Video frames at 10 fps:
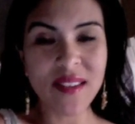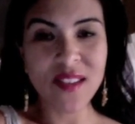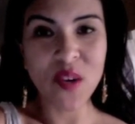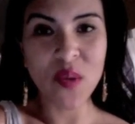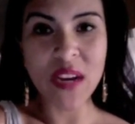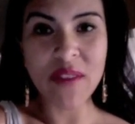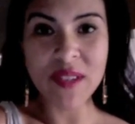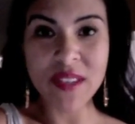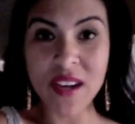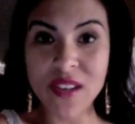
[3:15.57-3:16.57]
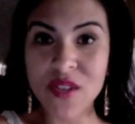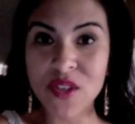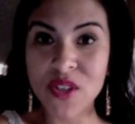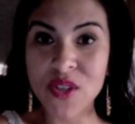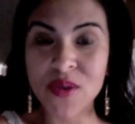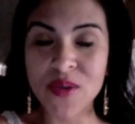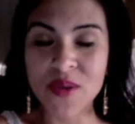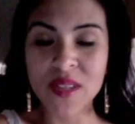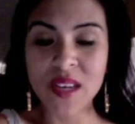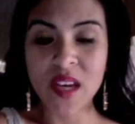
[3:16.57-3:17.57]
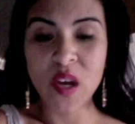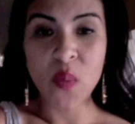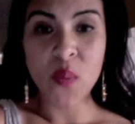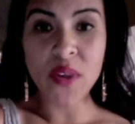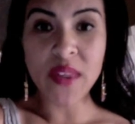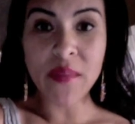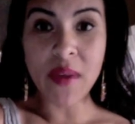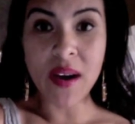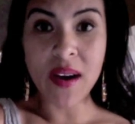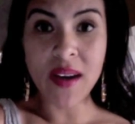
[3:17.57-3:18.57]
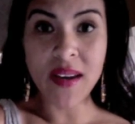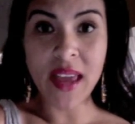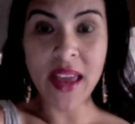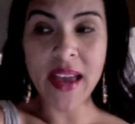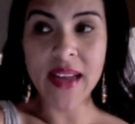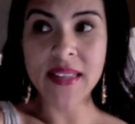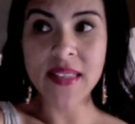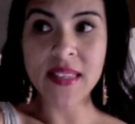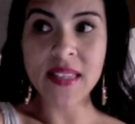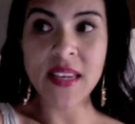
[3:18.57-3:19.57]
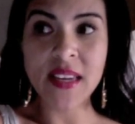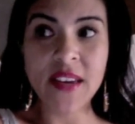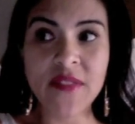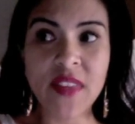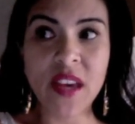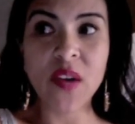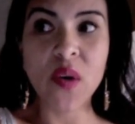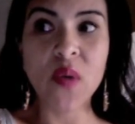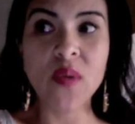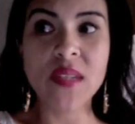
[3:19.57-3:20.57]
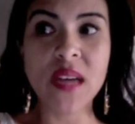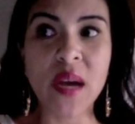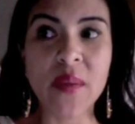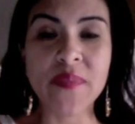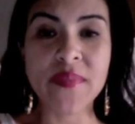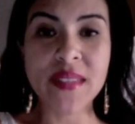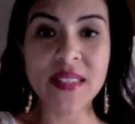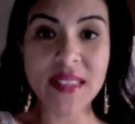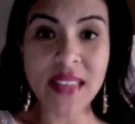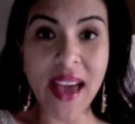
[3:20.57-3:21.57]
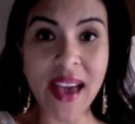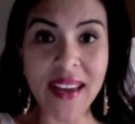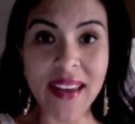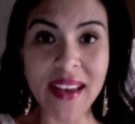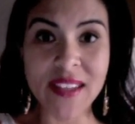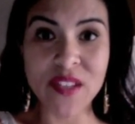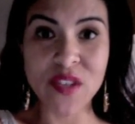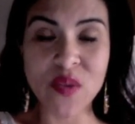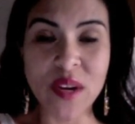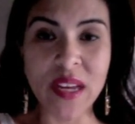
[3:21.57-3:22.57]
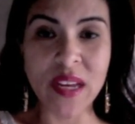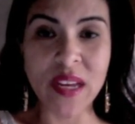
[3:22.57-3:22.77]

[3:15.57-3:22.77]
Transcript: So whatever socks you choose, put them on and see if they don't sag as you're running.